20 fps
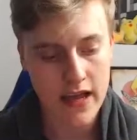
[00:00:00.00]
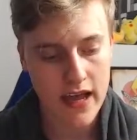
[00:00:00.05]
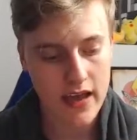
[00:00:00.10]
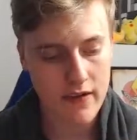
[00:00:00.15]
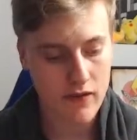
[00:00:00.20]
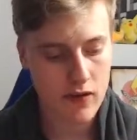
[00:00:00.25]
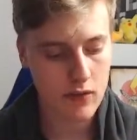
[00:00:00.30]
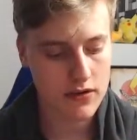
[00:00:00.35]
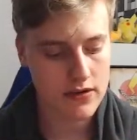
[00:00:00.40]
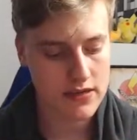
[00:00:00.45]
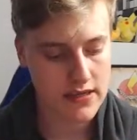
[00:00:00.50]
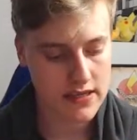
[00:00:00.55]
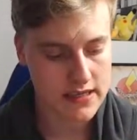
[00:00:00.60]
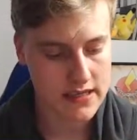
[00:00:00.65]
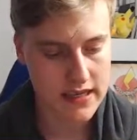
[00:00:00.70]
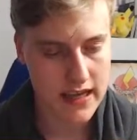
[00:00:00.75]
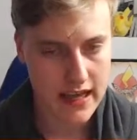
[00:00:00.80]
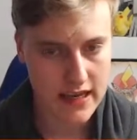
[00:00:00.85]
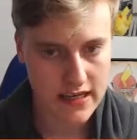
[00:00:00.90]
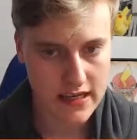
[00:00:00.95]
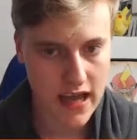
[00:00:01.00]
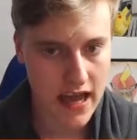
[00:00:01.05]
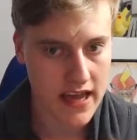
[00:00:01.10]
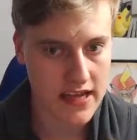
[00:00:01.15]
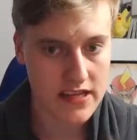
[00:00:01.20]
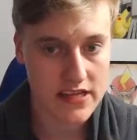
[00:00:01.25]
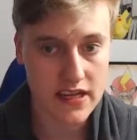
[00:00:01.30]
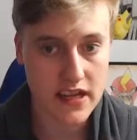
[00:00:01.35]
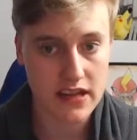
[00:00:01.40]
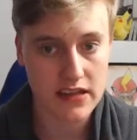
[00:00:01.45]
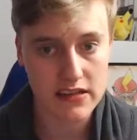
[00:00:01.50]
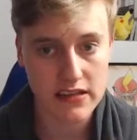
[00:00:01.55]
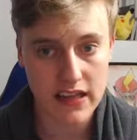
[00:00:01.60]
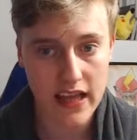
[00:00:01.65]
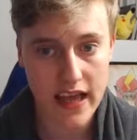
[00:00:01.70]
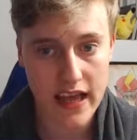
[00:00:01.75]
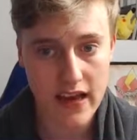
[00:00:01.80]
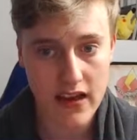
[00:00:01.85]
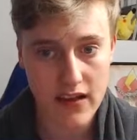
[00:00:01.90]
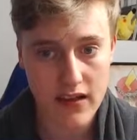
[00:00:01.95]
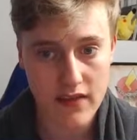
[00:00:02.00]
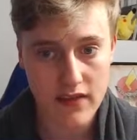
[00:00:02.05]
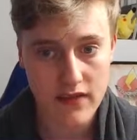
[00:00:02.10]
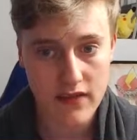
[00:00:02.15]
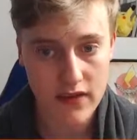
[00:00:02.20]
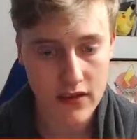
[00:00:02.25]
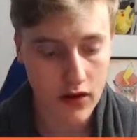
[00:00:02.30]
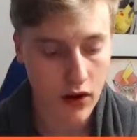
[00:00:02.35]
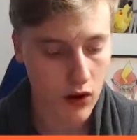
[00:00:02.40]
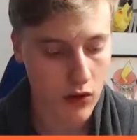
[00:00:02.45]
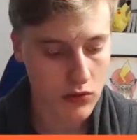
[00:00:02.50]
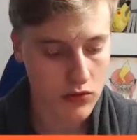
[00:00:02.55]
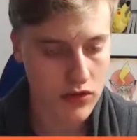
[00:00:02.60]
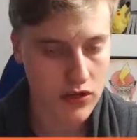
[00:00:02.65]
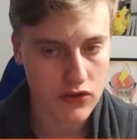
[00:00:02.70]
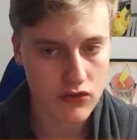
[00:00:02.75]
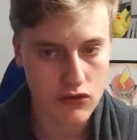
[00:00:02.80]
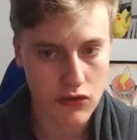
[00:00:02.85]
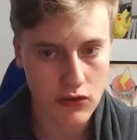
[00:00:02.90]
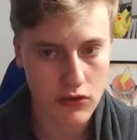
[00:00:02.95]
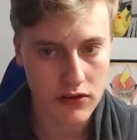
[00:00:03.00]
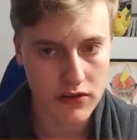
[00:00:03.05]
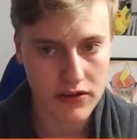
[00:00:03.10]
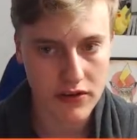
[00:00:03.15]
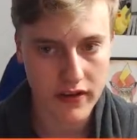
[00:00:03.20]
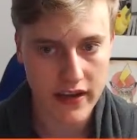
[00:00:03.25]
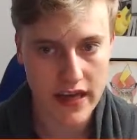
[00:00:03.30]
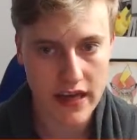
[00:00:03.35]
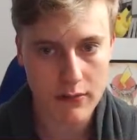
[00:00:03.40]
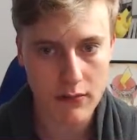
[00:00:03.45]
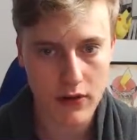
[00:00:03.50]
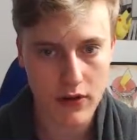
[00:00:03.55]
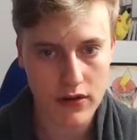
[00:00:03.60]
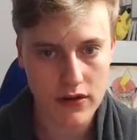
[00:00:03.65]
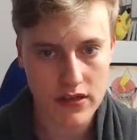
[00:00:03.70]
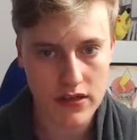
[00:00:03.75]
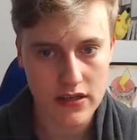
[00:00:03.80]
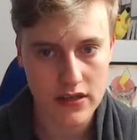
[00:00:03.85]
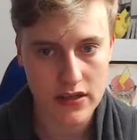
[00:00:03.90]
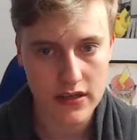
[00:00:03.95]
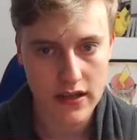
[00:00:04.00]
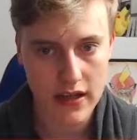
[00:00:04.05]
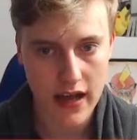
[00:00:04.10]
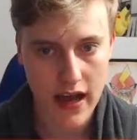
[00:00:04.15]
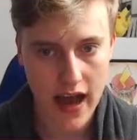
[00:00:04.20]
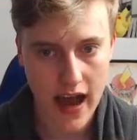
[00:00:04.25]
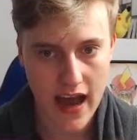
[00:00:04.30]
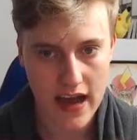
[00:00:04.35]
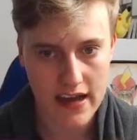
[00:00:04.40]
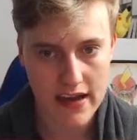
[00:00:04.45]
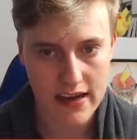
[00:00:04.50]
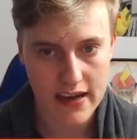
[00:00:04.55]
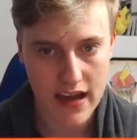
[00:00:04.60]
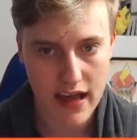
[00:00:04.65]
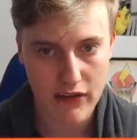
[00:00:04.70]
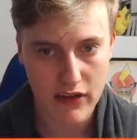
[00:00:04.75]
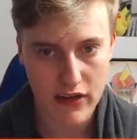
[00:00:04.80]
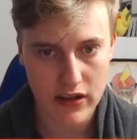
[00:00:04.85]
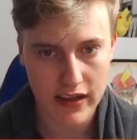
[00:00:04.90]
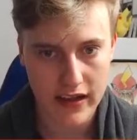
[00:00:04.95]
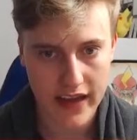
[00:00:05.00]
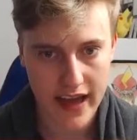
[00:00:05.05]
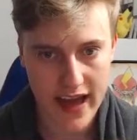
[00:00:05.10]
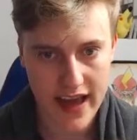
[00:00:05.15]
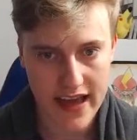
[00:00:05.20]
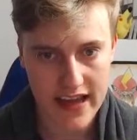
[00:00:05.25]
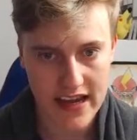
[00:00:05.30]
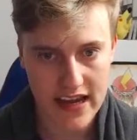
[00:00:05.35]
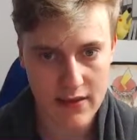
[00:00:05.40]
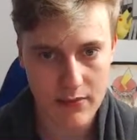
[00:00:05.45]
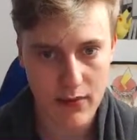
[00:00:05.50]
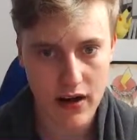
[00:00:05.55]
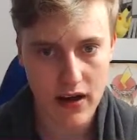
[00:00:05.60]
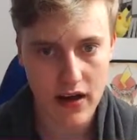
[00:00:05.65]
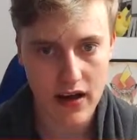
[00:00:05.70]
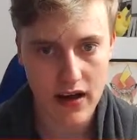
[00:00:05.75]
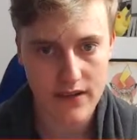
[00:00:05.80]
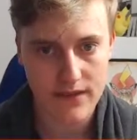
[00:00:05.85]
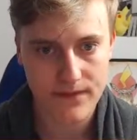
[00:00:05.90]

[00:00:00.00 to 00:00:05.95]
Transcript: If you want to select a certain layer, hold Control on your keyboard and left click any part